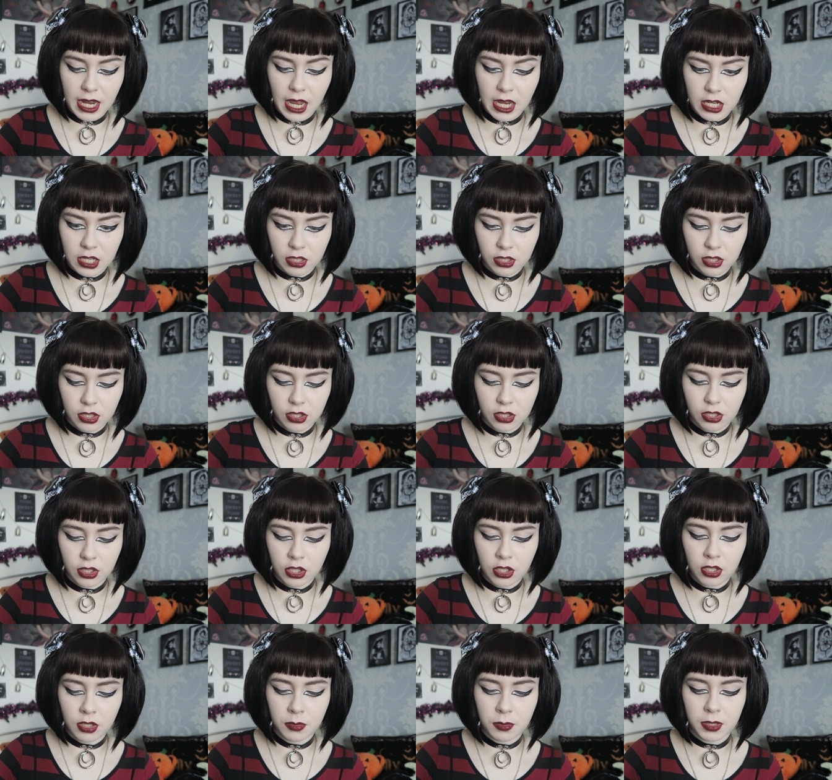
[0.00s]
a
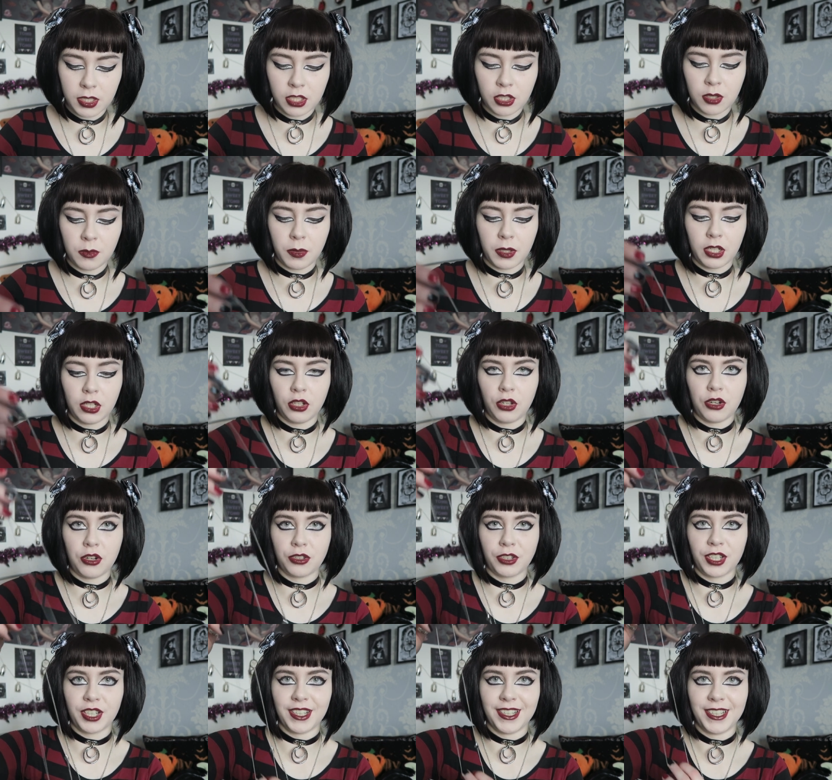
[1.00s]
super, super
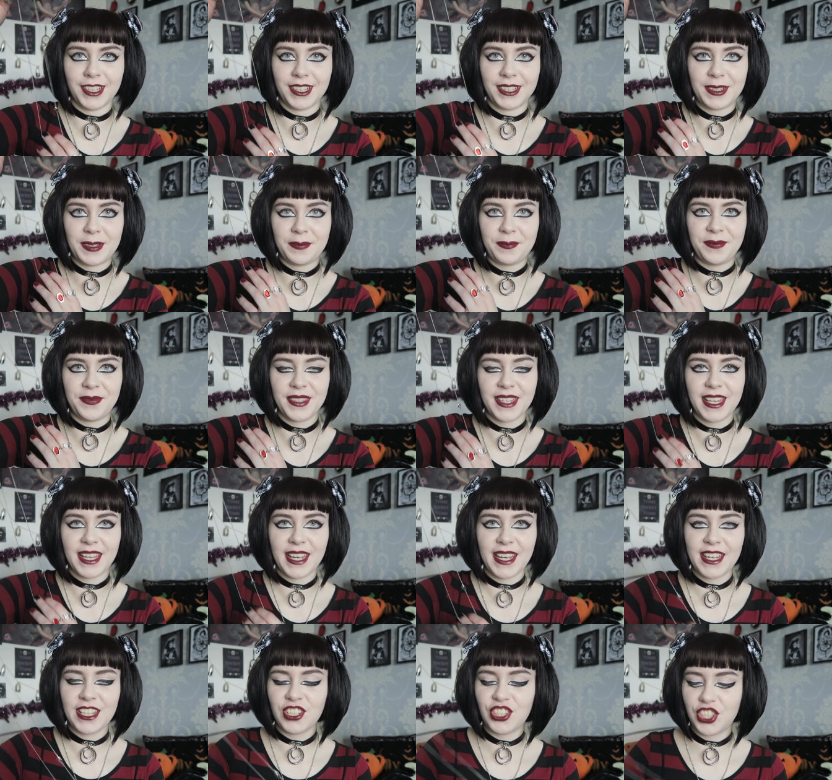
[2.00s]
long
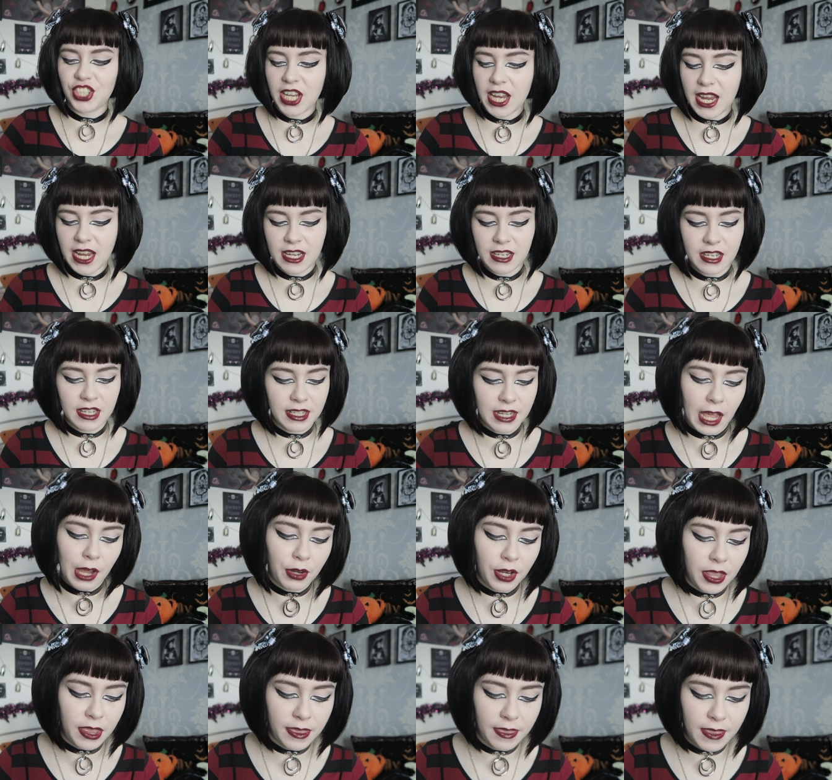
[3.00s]
chain. Now
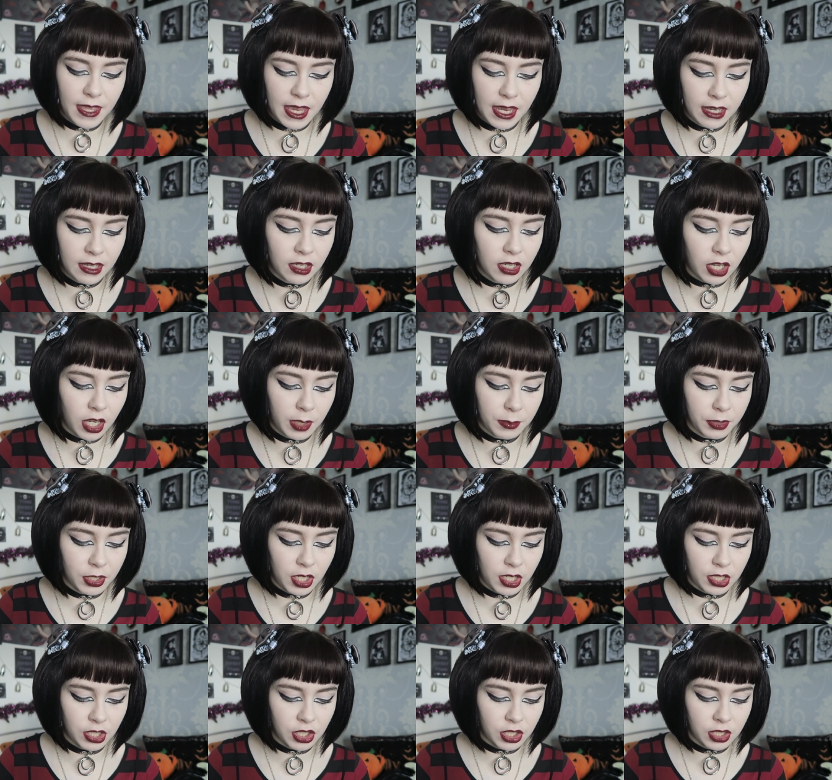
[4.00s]
I think I'm
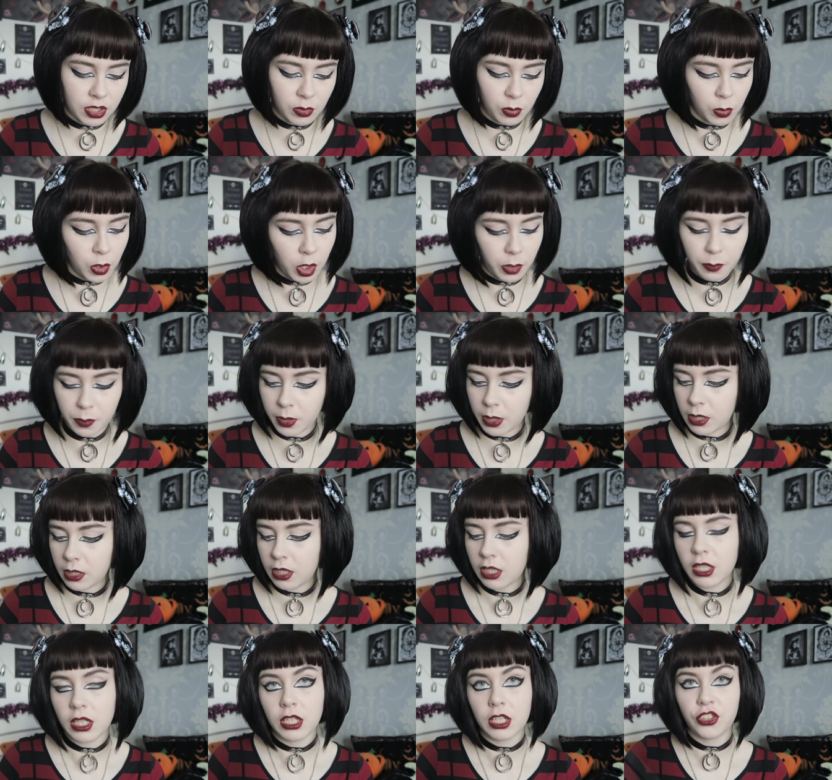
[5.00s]
going to swap
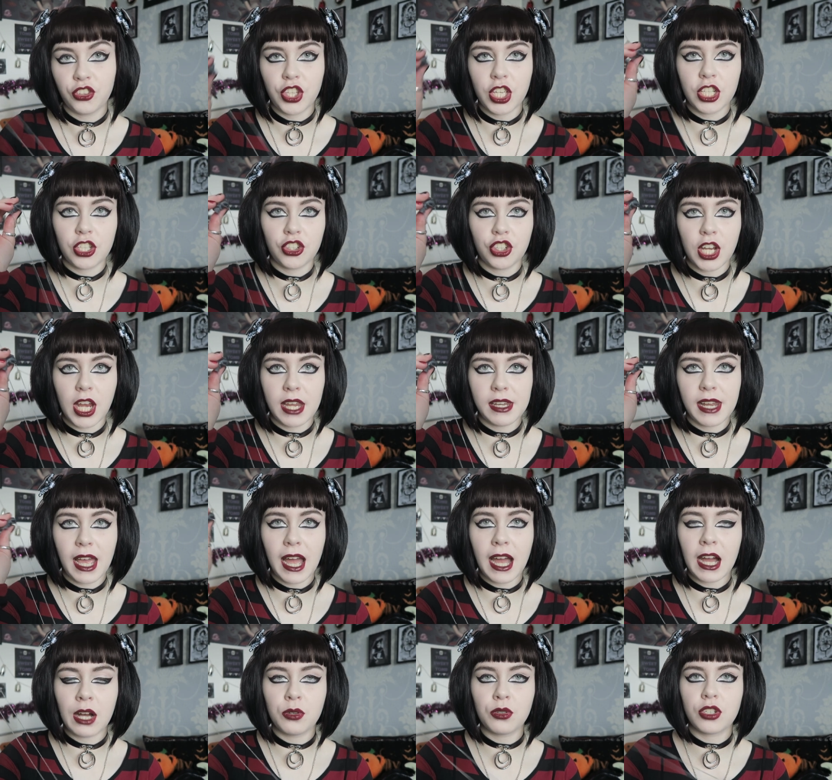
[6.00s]
this chain
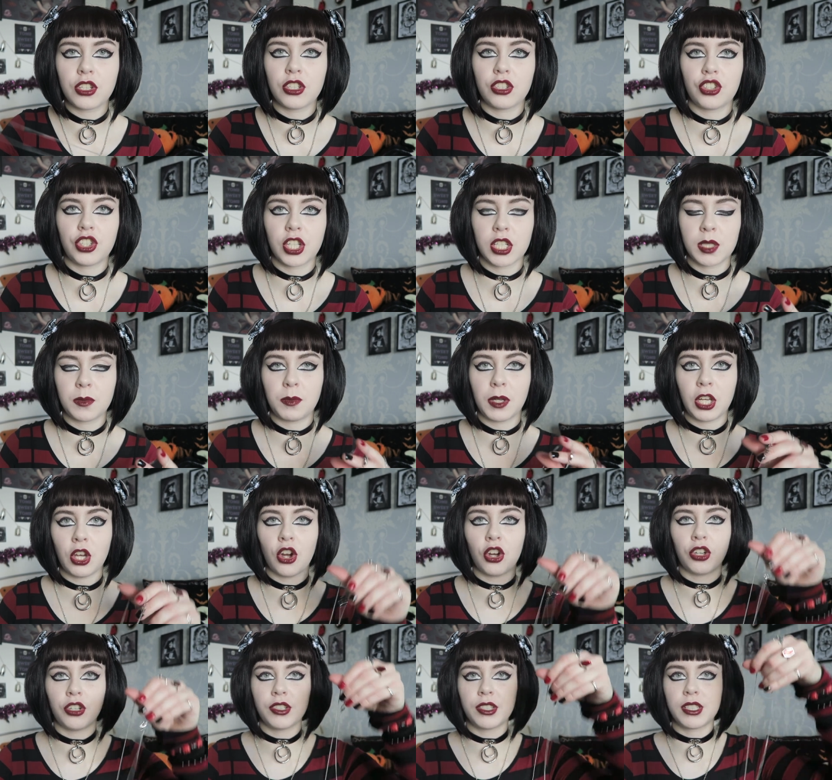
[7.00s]
out just
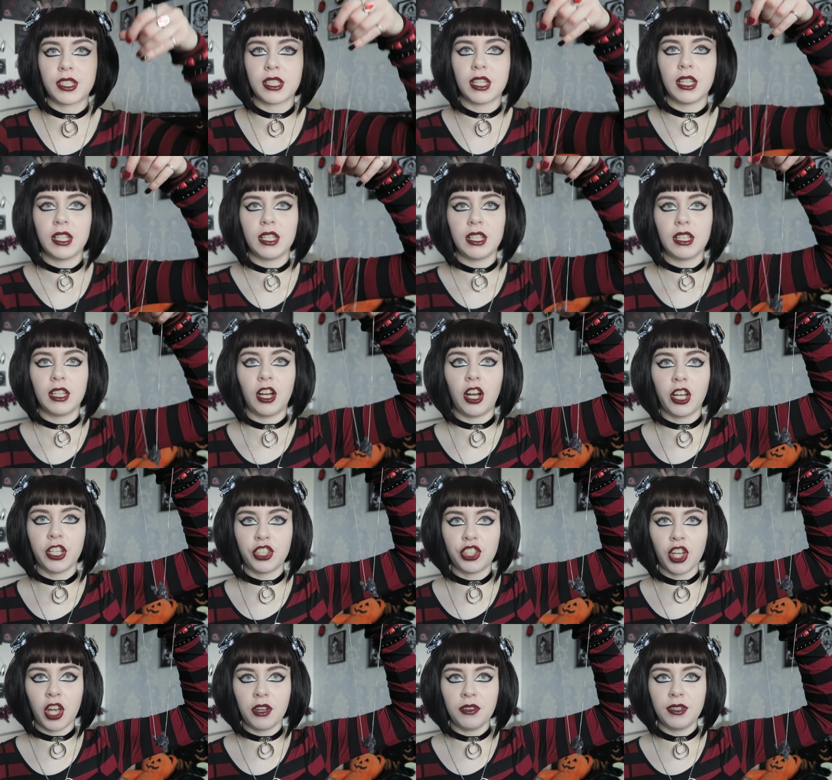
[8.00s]
because I
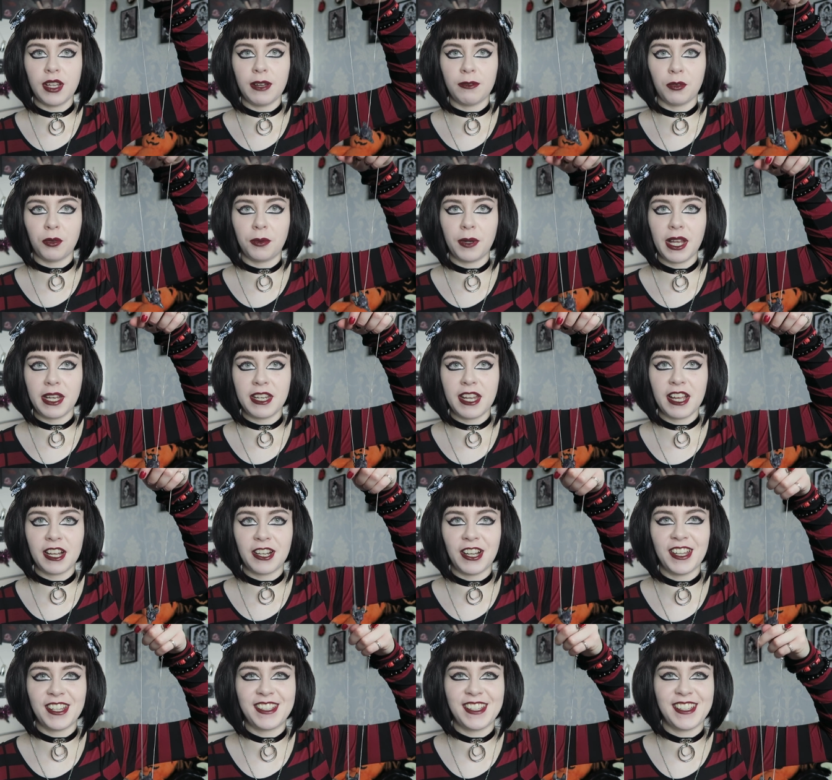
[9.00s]
don't ever wear
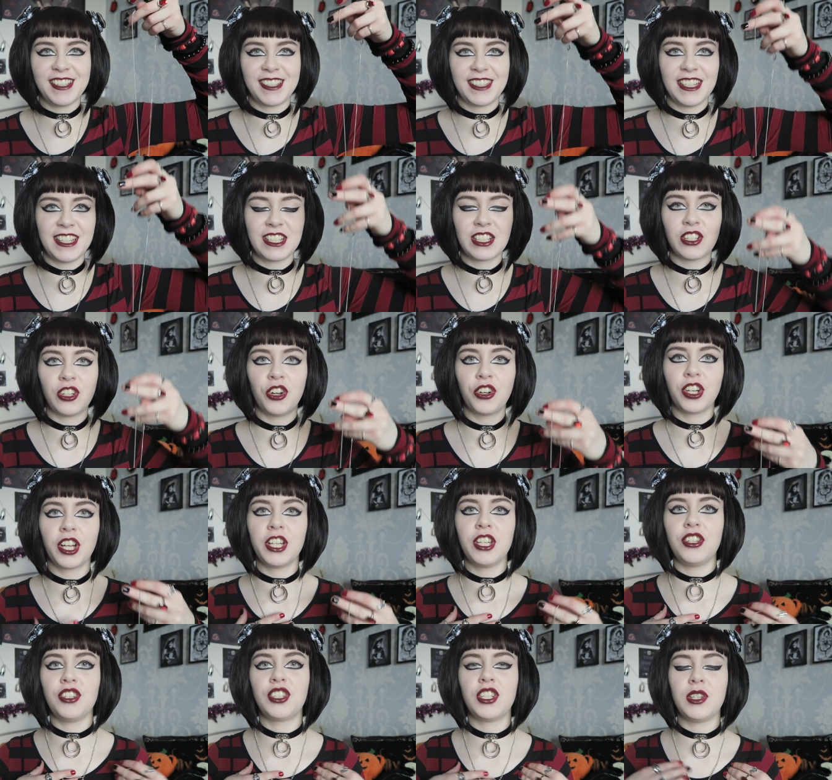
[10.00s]
necklaces this long. I
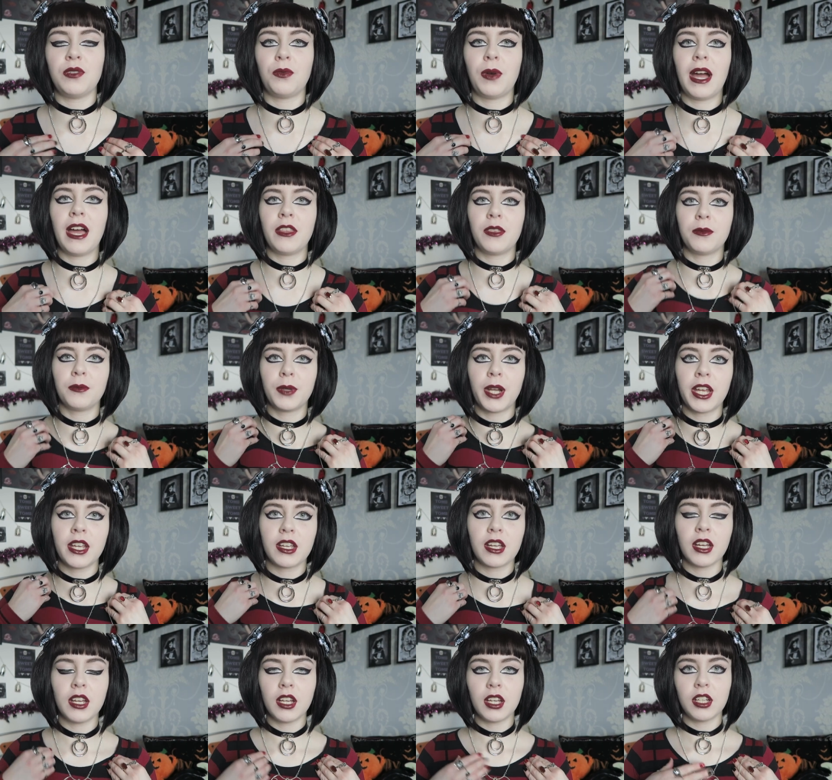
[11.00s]
usually wear them
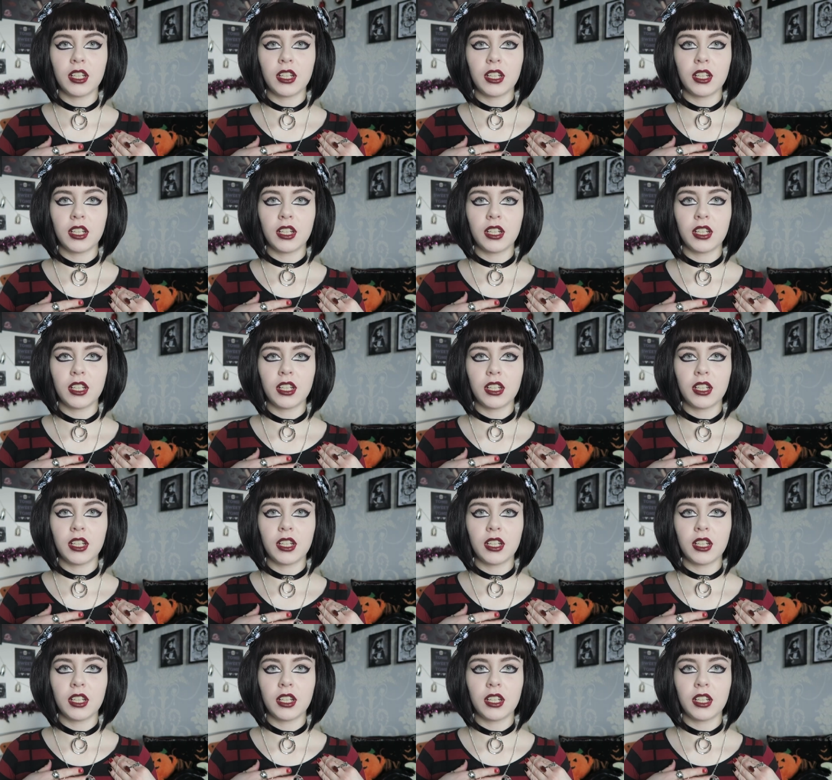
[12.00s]
like